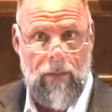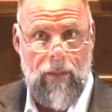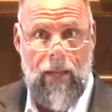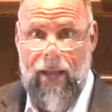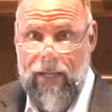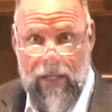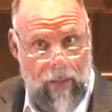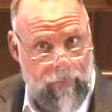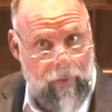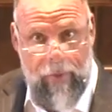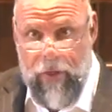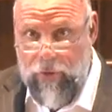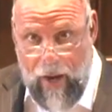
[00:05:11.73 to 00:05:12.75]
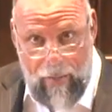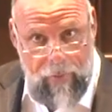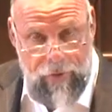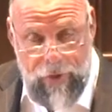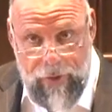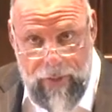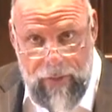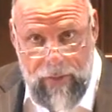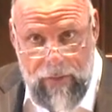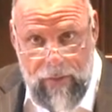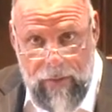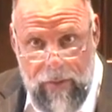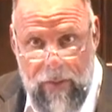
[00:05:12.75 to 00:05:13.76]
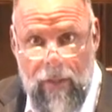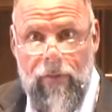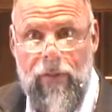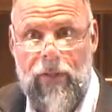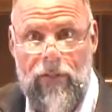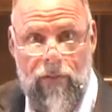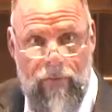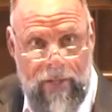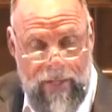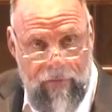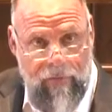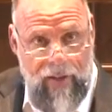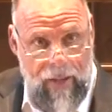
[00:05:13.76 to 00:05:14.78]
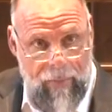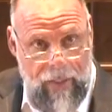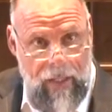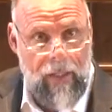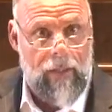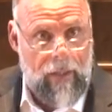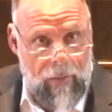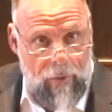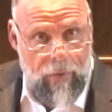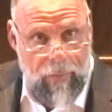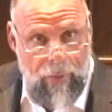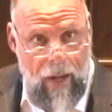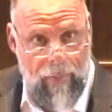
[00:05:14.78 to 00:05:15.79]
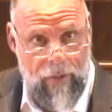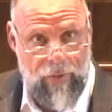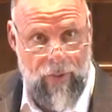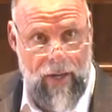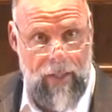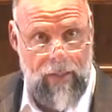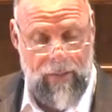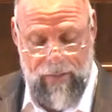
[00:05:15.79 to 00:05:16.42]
He had to come from the tribe of Judah, the Davidic family. It was a promise, right?